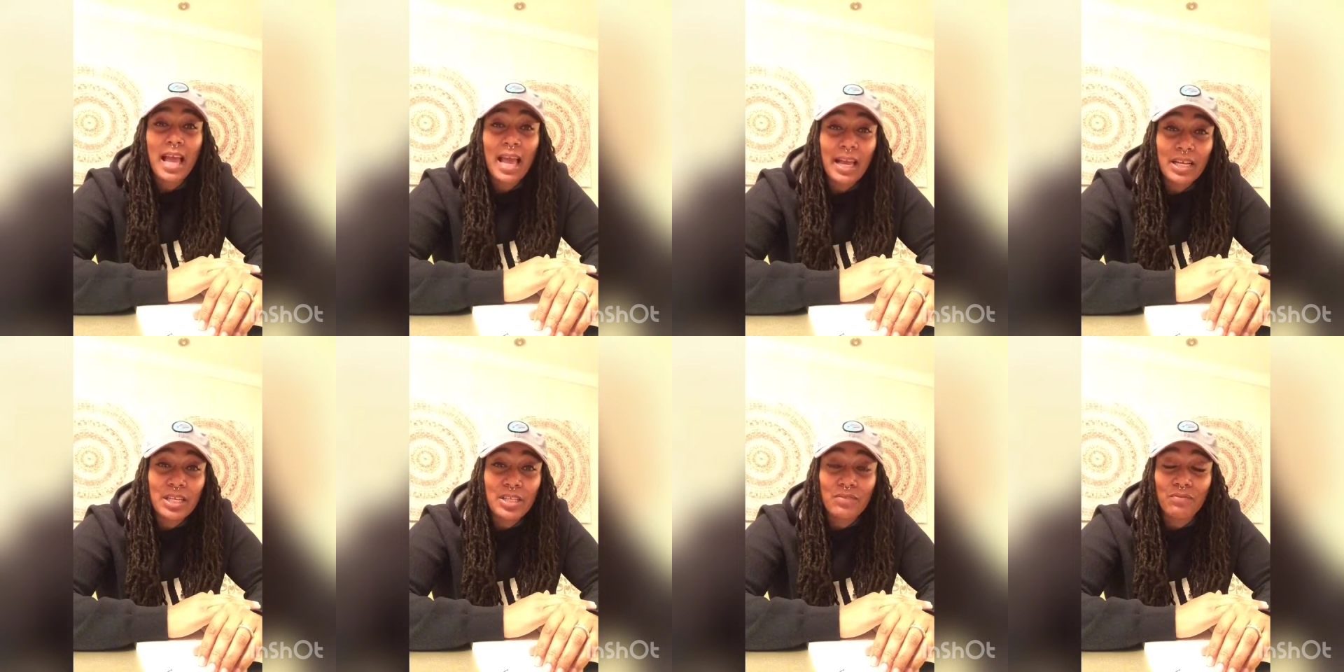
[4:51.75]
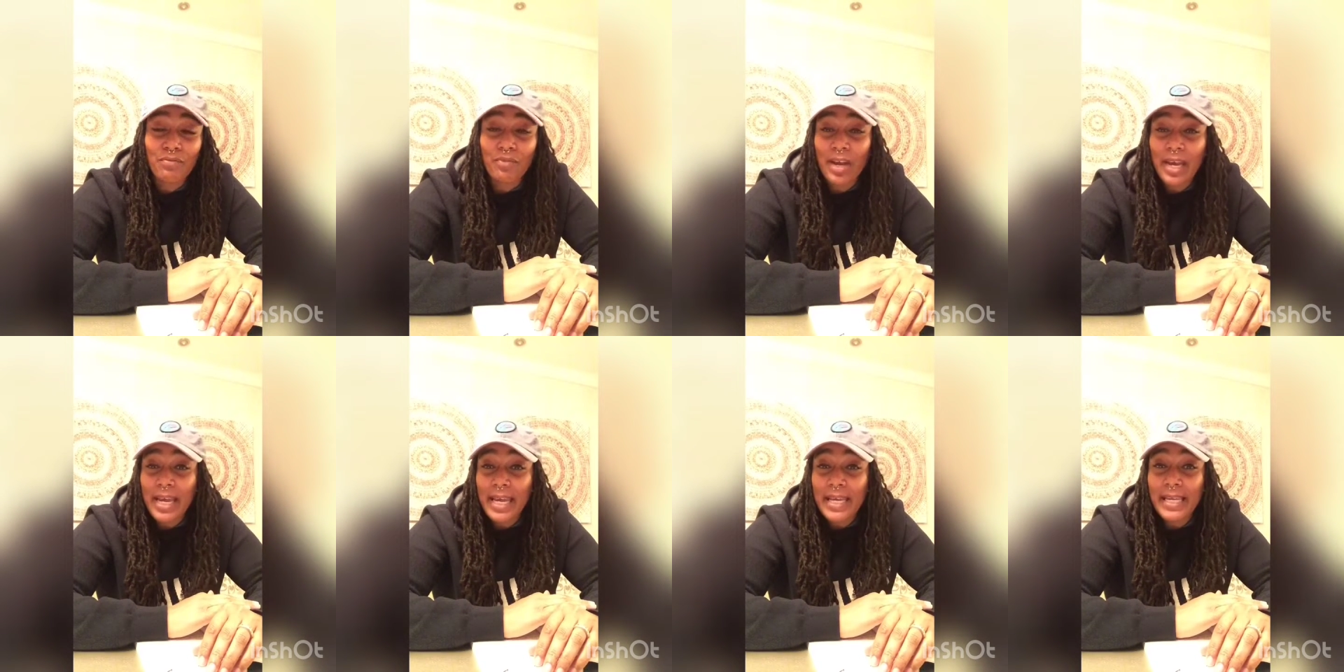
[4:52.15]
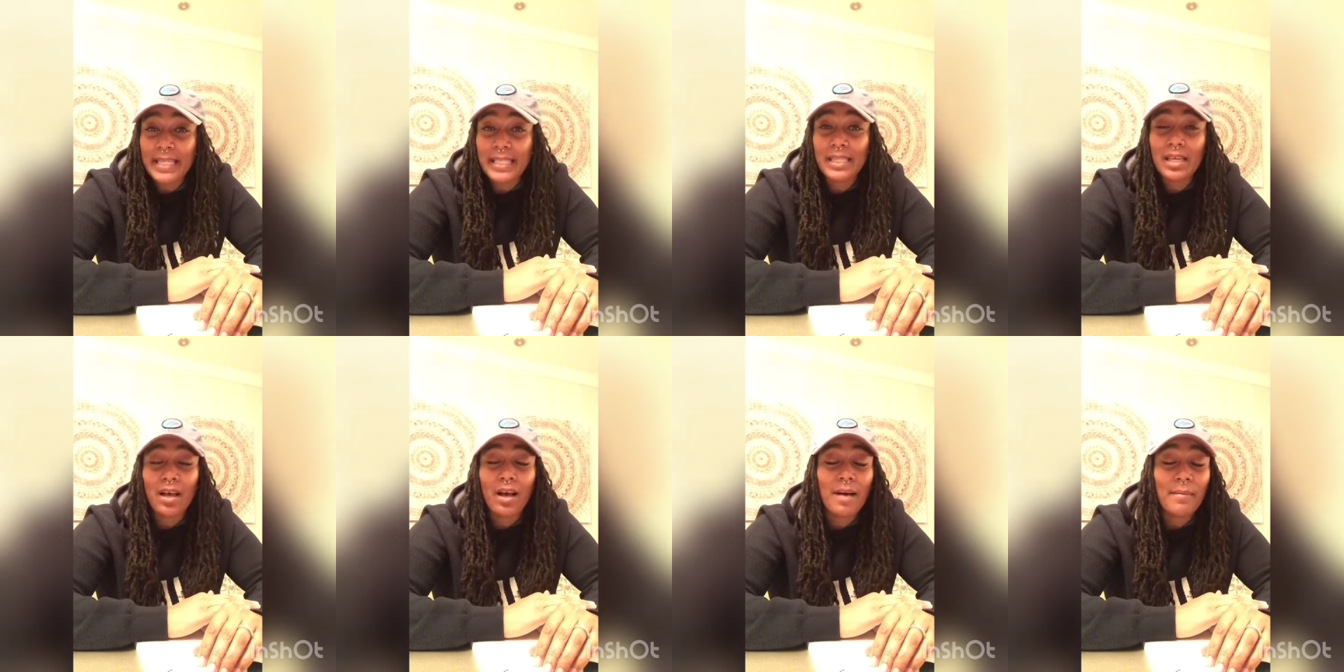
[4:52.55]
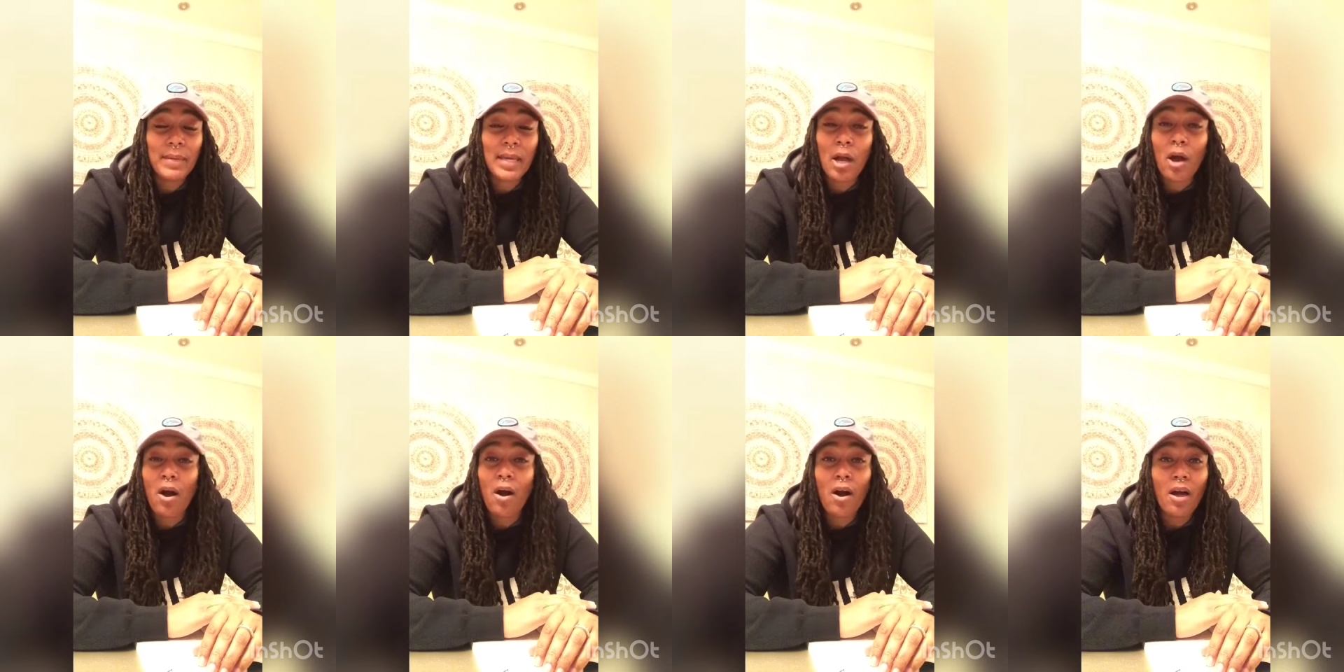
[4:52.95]
x-rays,
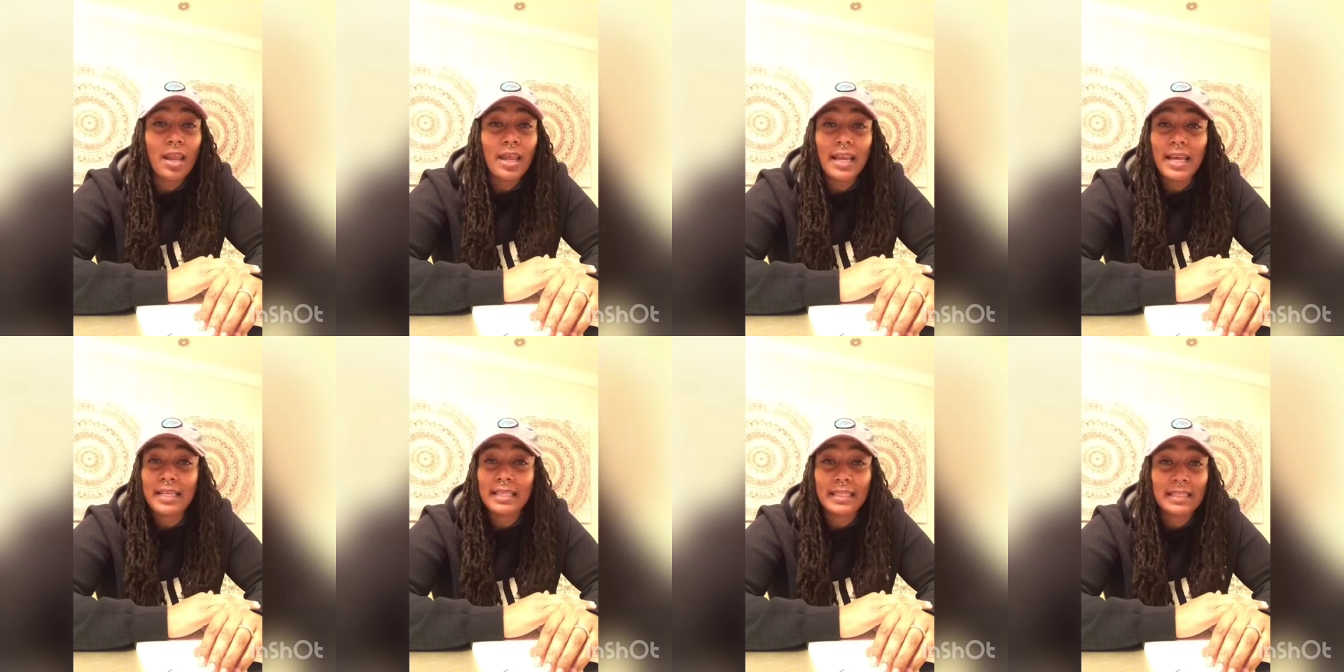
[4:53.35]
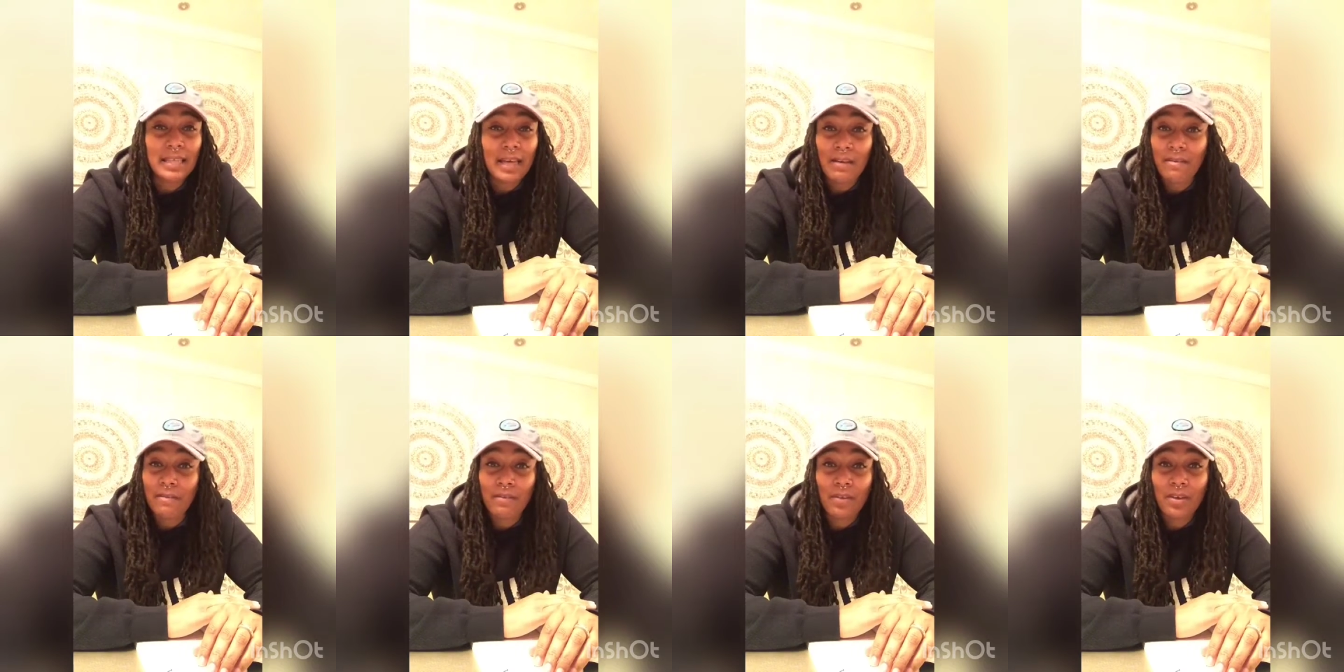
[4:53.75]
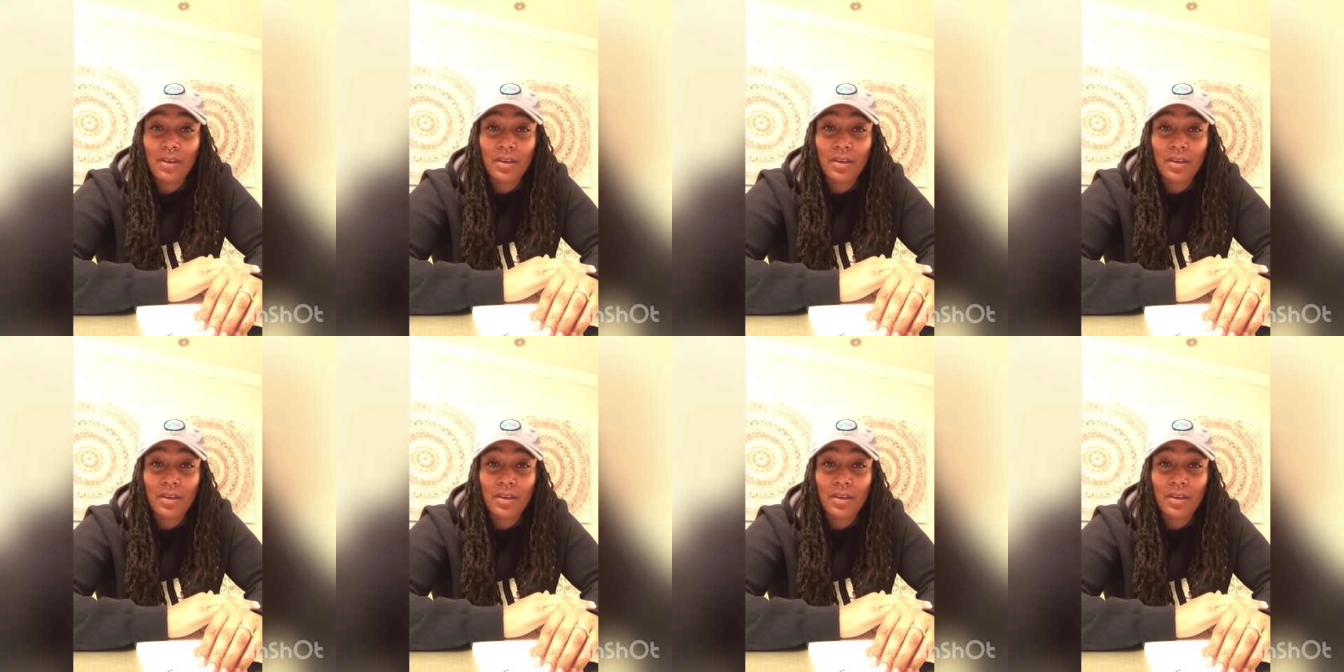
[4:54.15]
all of that stuff.